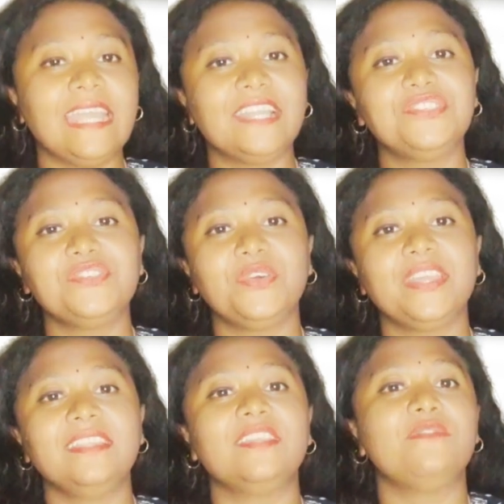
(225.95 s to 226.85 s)

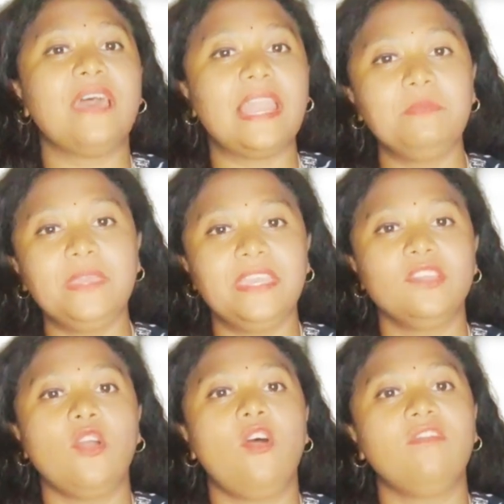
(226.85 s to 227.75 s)
ensuring the
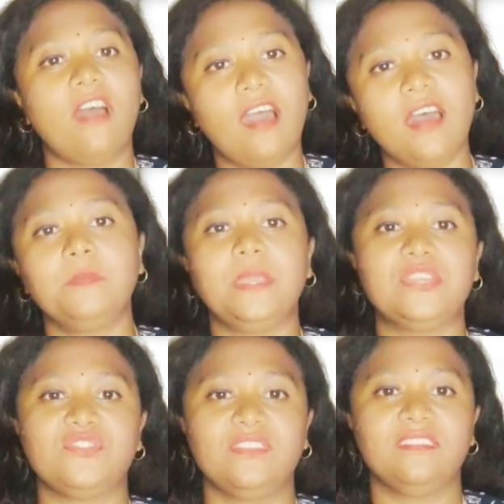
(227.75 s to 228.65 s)
well-being of our
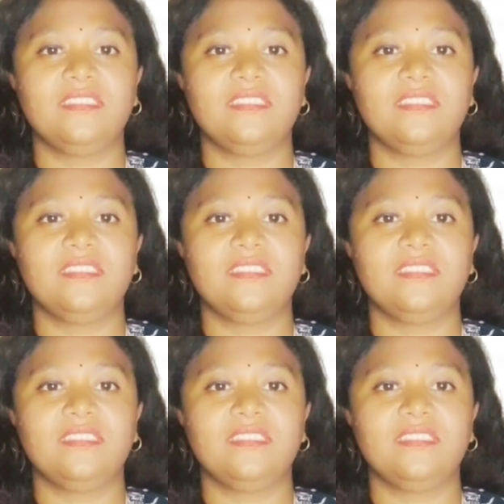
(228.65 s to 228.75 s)
patients